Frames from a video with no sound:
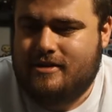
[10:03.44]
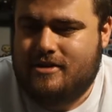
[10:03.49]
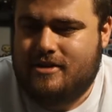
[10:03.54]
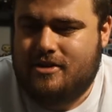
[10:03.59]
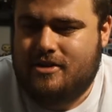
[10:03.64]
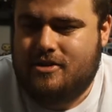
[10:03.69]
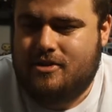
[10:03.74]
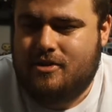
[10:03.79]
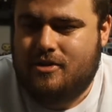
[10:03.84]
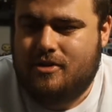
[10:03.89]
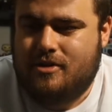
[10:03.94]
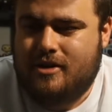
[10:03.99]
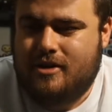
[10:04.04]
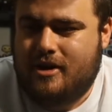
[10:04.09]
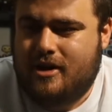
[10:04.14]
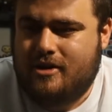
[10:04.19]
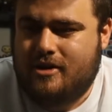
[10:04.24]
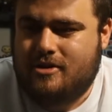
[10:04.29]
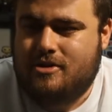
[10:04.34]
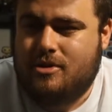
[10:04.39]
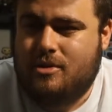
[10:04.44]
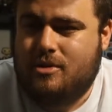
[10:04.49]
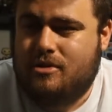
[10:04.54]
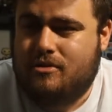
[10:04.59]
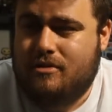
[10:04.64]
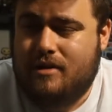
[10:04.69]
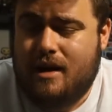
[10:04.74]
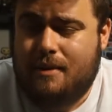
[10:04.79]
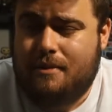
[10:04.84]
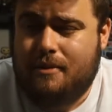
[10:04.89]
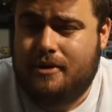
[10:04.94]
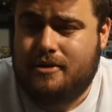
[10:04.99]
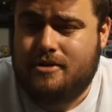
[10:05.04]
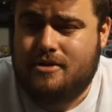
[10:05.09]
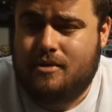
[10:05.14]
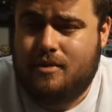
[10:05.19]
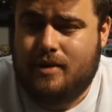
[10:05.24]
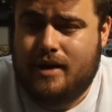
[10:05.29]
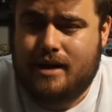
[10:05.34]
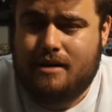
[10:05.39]
do, you know, 2 or 3 uploads
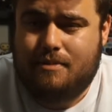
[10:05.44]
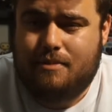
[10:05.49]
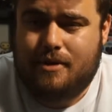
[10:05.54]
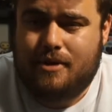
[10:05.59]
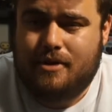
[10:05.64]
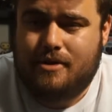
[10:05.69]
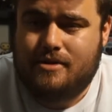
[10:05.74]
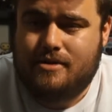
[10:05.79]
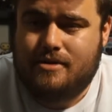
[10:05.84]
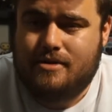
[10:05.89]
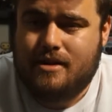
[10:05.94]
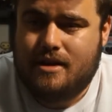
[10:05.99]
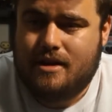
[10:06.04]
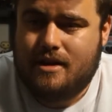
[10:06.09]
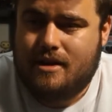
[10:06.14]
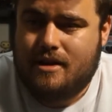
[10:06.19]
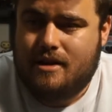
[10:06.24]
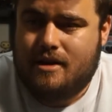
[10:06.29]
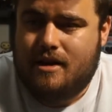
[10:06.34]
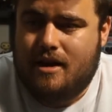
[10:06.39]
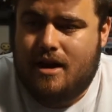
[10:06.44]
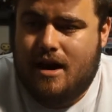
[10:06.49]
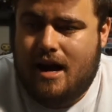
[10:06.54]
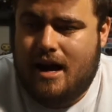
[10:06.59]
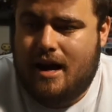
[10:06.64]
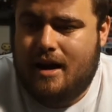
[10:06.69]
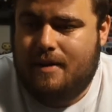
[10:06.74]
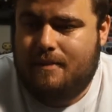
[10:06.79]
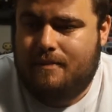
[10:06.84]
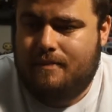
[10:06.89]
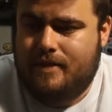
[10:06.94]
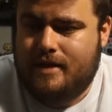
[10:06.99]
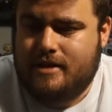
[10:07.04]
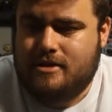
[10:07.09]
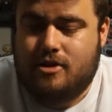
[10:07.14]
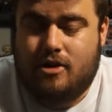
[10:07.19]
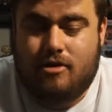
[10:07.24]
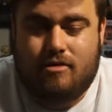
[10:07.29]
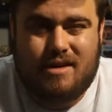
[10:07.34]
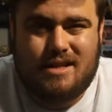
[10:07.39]
a week, because there's
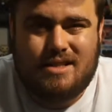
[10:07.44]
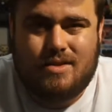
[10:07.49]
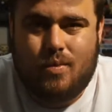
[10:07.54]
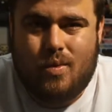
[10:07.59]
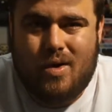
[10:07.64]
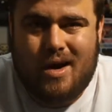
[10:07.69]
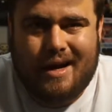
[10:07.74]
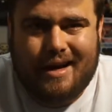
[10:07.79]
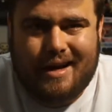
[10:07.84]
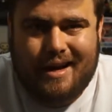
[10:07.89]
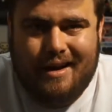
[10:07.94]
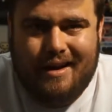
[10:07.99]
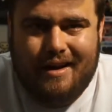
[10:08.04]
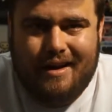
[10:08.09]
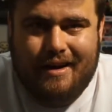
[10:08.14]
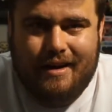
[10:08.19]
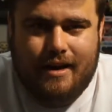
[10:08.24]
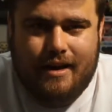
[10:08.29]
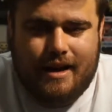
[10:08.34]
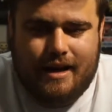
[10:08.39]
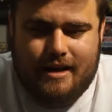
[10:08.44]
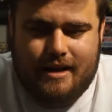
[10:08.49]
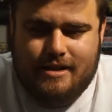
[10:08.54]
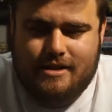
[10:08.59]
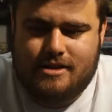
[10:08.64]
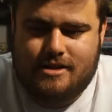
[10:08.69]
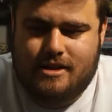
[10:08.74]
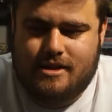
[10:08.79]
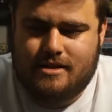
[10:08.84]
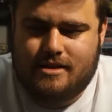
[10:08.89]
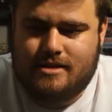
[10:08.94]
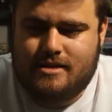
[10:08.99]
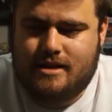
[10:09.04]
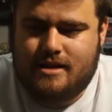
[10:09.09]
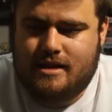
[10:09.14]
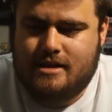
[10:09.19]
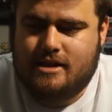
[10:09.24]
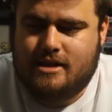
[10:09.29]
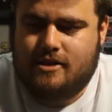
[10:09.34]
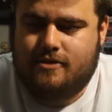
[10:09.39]
no reason why I can't, and it's
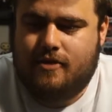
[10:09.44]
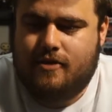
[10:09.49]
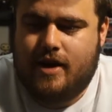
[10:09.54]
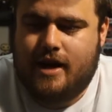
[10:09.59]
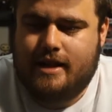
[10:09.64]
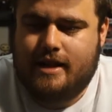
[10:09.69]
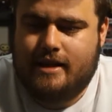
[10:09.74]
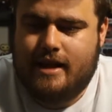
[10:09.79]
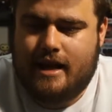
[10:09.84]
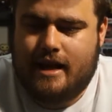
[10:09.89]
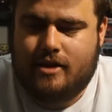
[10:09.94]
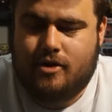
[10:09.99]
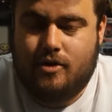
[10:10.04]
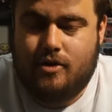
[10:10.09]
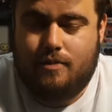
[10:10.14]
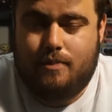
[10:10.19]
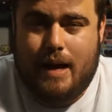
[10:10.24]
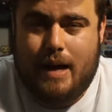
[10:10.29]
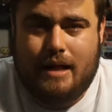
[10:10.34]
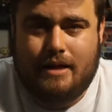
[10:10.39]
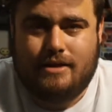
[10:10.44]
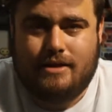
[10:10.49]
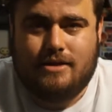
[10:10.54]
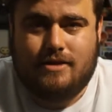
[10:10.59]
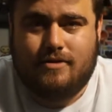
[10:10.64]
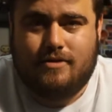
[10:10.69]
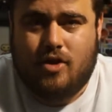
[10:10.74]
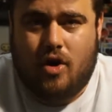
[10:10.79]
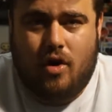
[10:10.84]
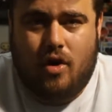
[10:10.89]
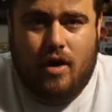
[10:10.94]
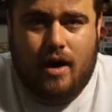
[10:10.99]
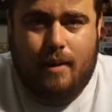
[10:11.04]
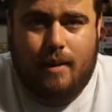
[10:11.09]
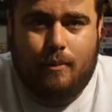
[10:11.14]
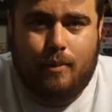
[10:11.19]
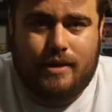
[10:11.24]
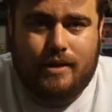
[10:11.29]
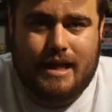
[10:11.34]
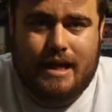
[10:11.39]
just finding that good balance of
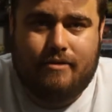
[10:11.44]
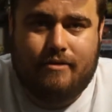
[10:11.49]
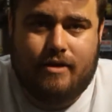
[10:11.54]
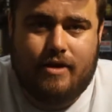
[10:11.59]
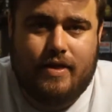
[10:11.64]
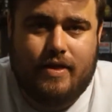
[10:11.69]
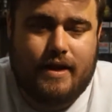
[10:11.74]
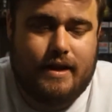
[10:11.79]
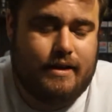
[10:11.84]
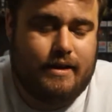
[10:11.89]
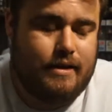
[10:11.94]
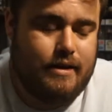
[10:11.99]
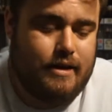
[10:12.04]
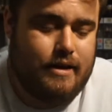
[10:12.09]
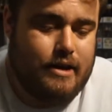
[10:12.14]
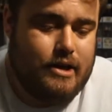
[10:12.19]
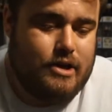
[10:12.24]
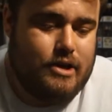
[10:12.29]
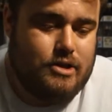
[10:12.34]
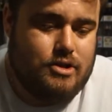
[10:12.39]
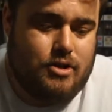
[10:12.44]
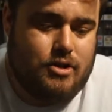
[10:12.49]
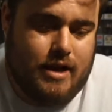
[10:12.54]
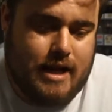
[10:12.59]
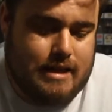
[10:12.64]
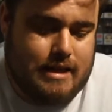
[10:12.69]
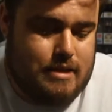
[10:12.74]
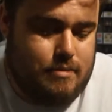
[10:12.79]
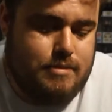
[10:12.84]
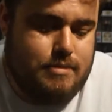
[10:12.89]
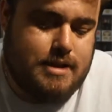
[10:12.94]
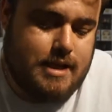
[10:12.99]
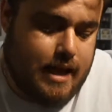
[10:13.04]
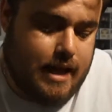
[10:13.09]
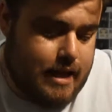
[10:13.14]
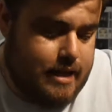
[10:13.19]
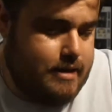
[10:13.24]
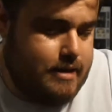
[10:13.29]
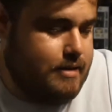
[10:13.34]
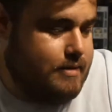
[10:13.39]
time with everything to get them
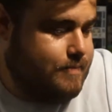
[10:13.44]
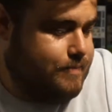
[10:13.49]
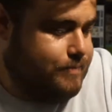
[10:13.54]
done.